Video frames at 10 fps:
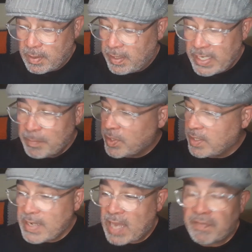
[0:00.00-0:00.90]
Liam
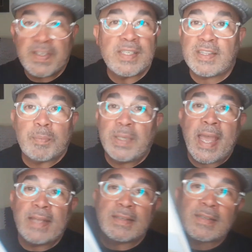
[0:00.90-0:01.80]
could not visit the
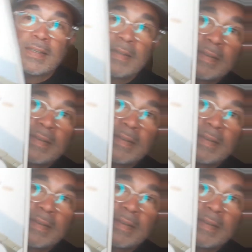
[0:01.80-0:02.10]
plants.